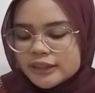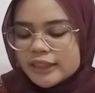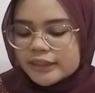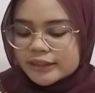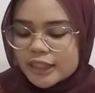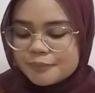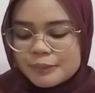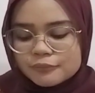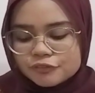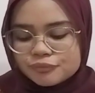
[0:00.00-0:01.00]
changes can
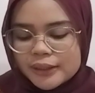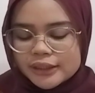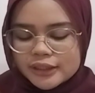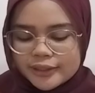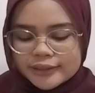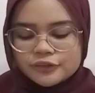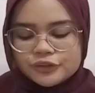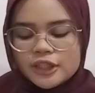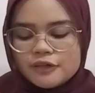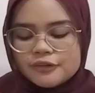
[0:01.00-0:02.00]
be moved by the grassroots,